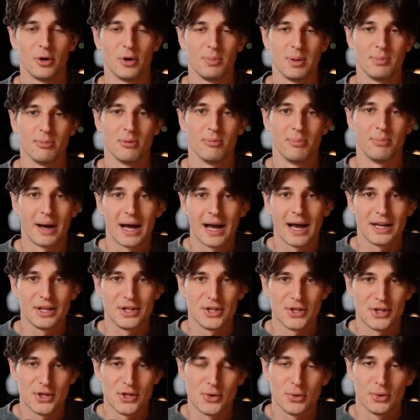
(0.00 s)
People buy
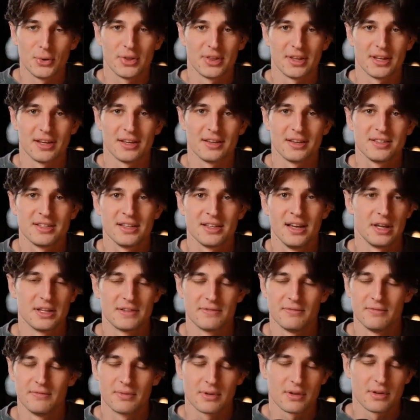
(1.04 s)
new things.
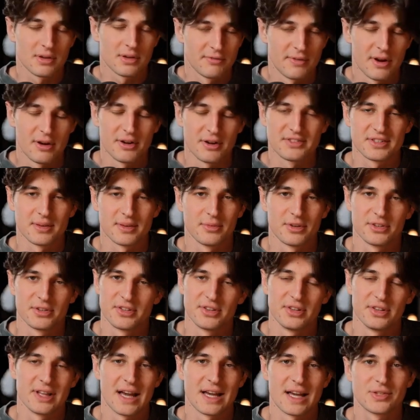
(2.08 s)
It's very similar
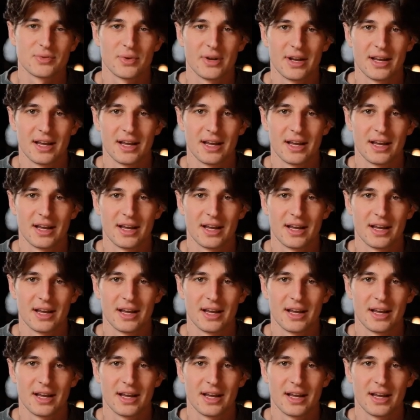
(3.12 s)
to the last one,